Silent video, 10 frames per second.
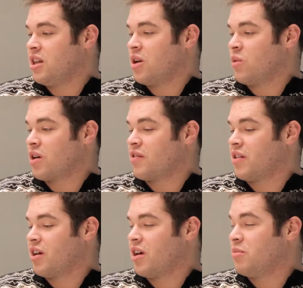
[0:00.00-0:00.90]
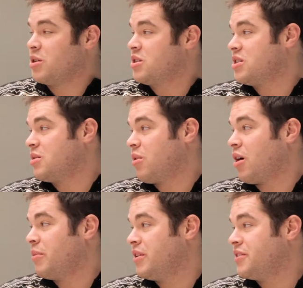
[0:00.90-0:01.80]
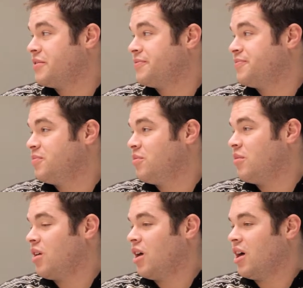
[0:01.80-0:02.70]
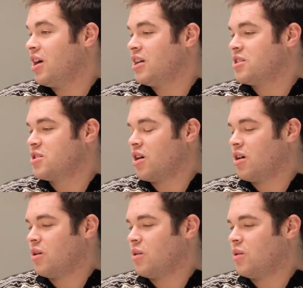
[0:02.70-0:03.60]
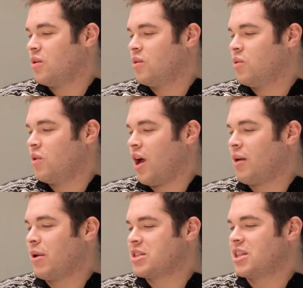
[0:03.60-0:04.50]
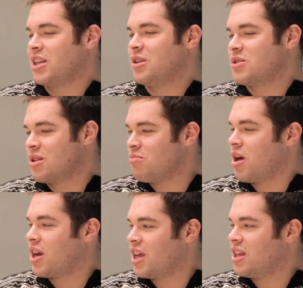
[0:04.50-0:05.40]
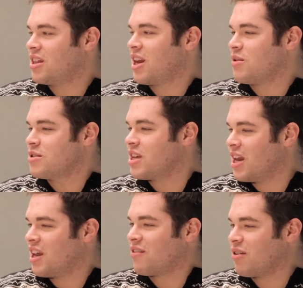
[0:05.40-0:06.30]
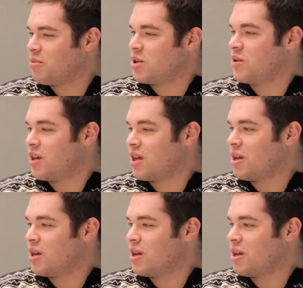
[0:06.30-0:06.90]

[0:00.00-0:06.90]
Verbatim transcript: a lot of work for their admissions department, uh, and so I basically used the money that I was getting from doing